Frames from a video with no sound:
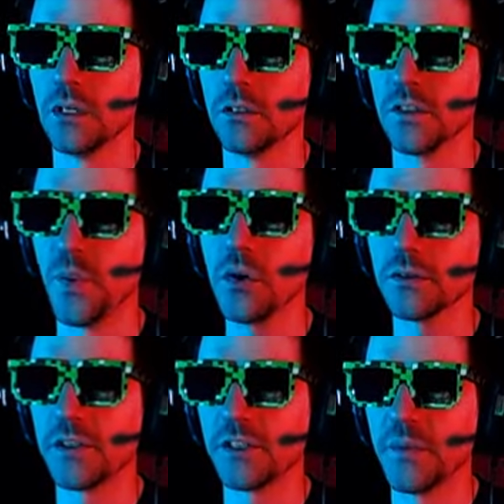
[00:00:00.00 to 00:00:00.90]

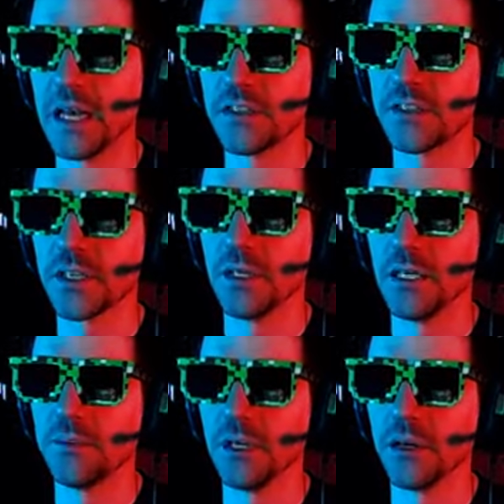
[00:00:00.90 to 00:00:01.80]
Sports is magic skill
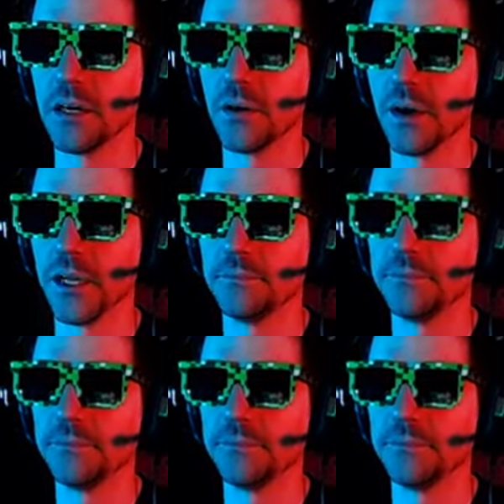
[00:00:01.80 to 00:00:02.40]
up. All right, great.